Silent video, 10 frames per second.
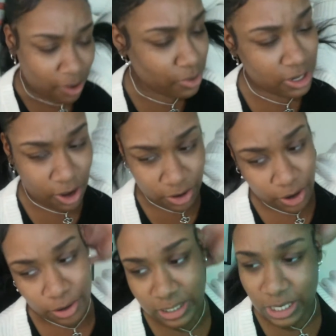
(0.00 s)
I don't wanna go to
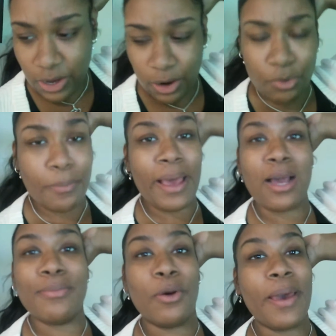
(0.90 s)
no hotel. I don't wanna
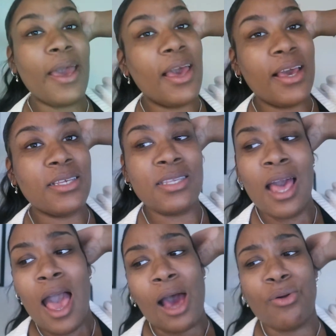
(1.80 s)
pack up no bags.
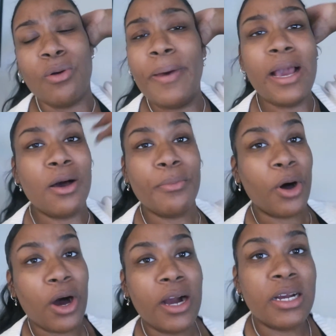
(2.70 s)
I don't wanna pack up
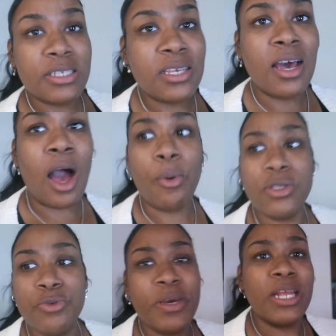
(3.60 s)
Mars. I
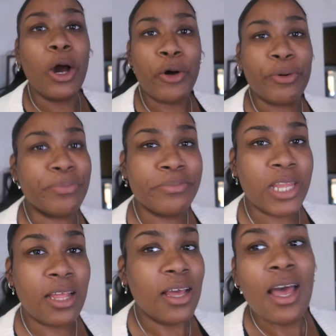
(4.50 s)
want to be at home.
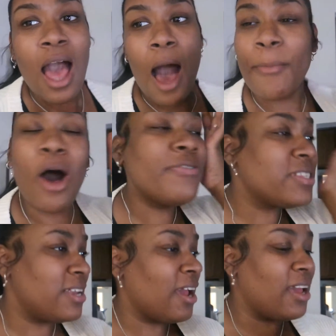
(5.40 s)
I'm
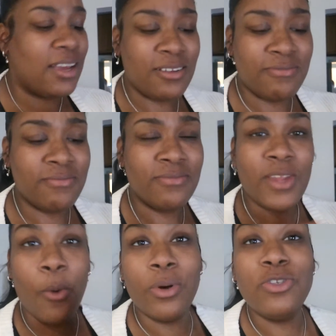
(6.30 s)
off today.
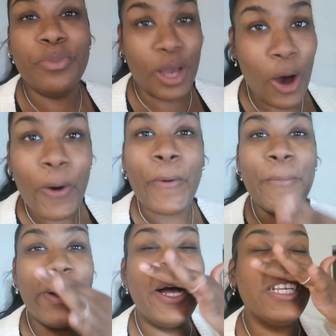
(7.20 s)
I want to be home.